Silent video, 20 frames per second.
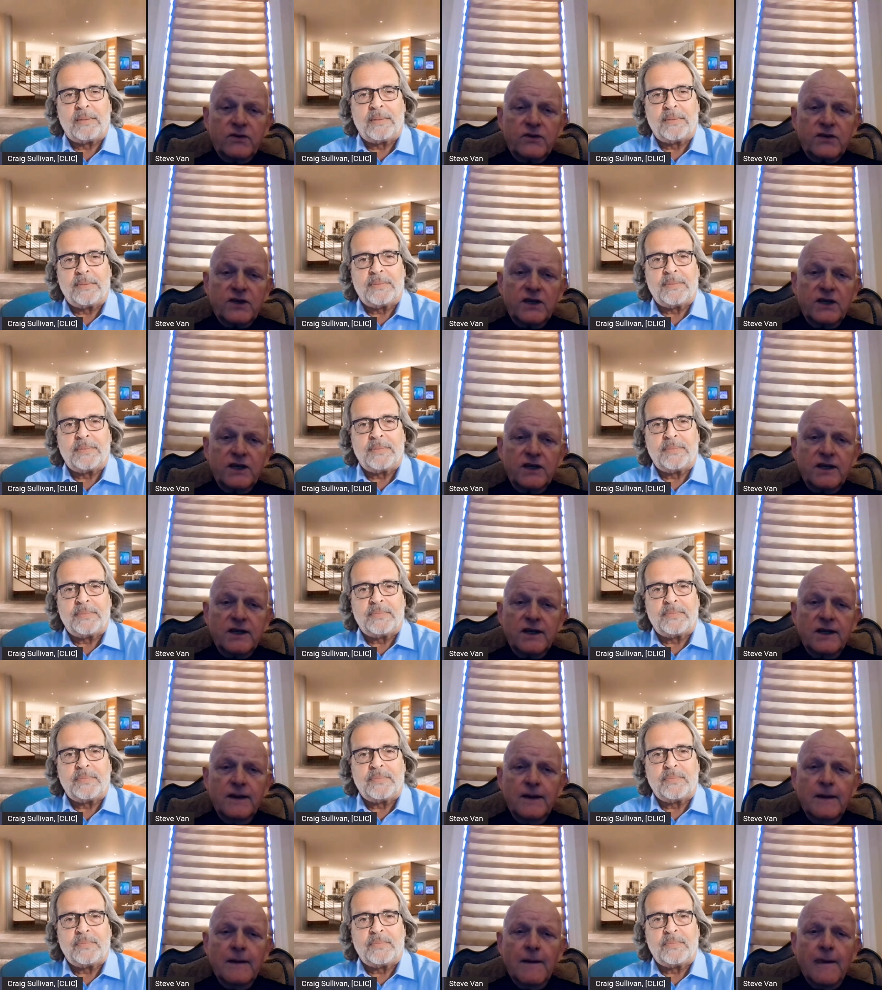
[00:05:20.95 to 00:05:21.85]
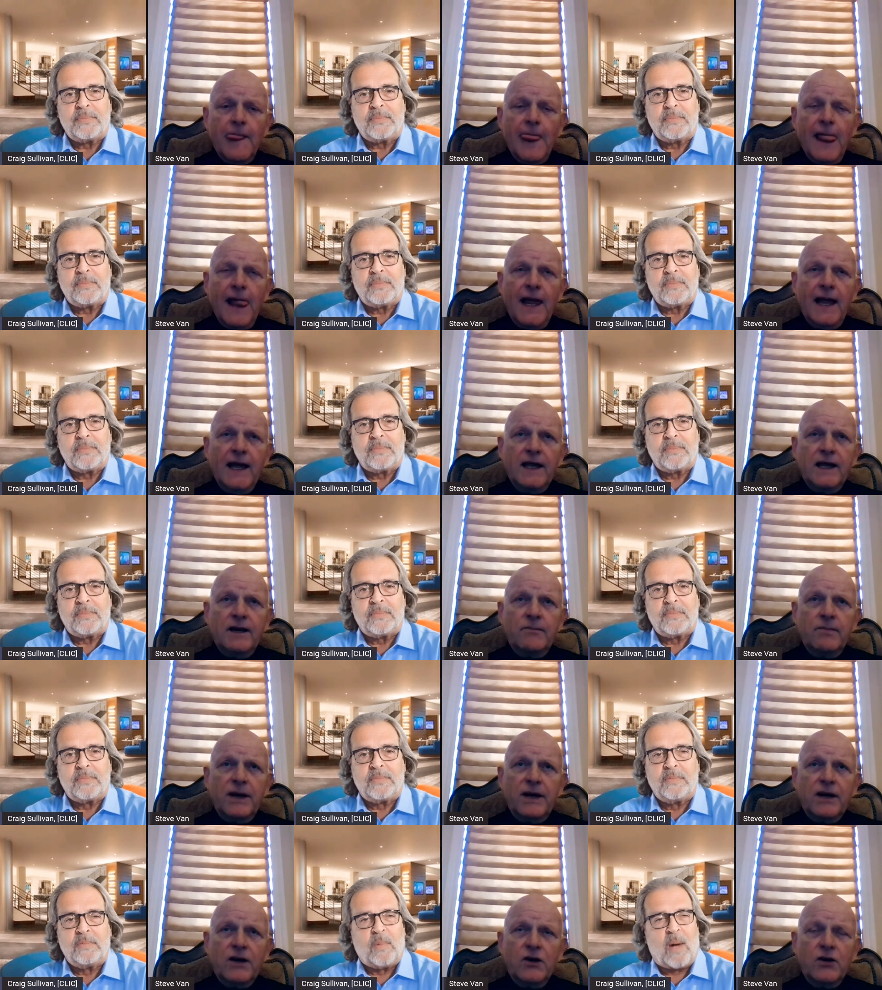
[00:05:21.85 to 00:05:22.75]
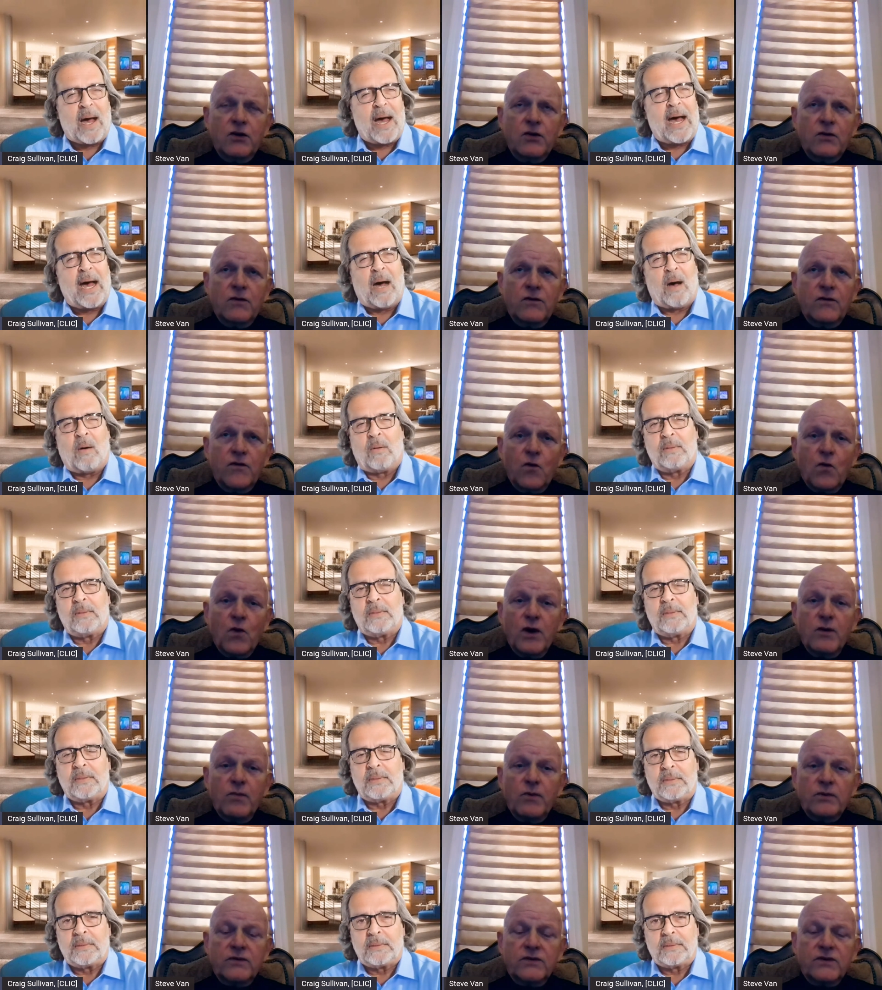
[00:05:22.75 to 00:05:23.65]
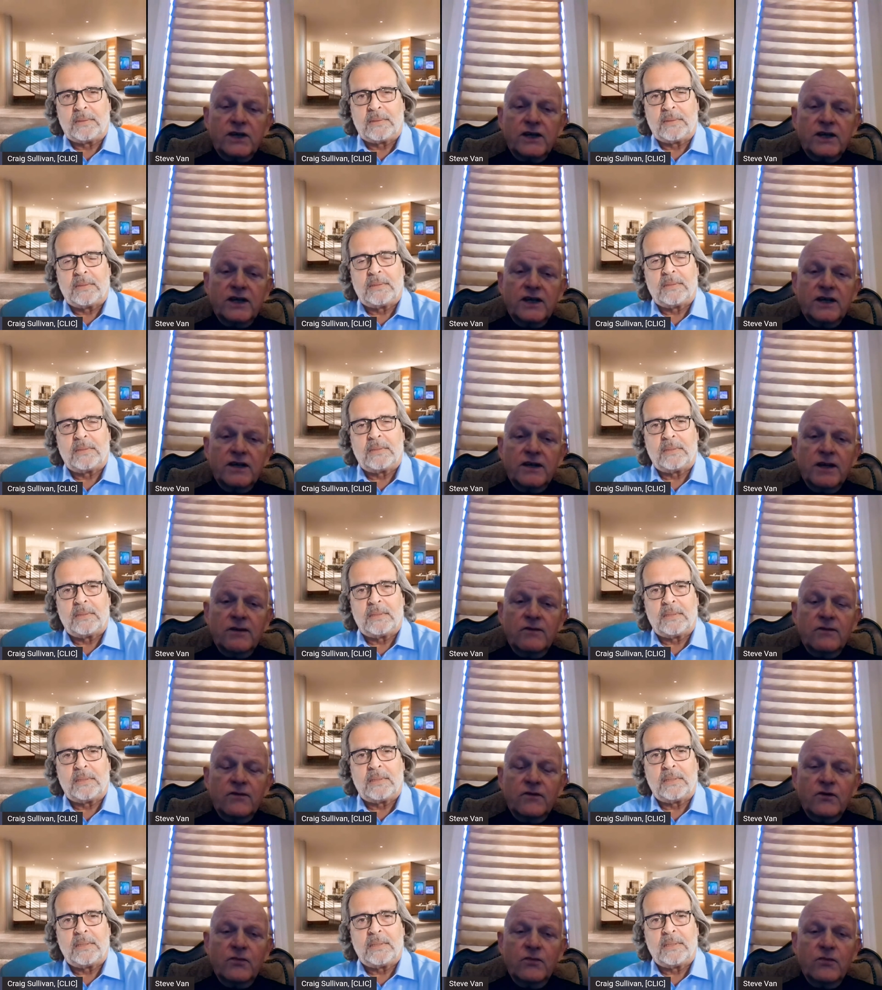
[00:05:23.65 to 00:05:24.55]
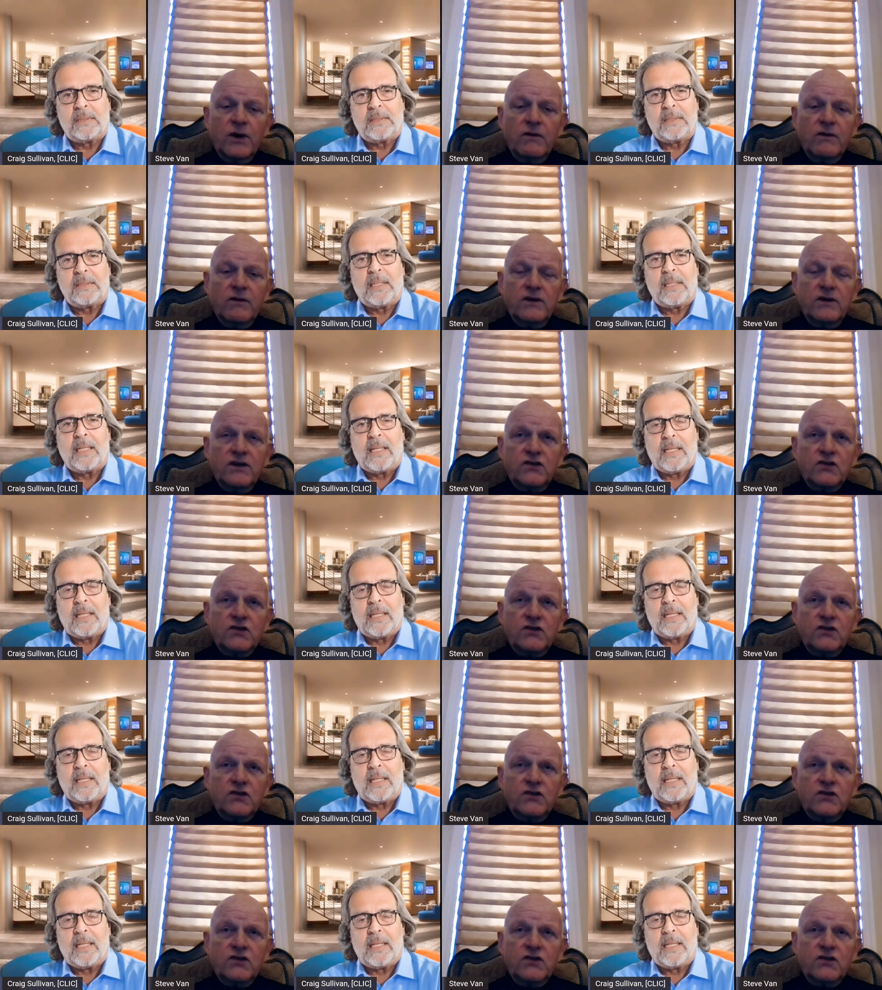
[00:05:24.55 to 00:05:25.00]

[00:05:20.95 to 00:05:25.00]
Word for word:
Speaker 1: percent about 140% in, in food and beverage.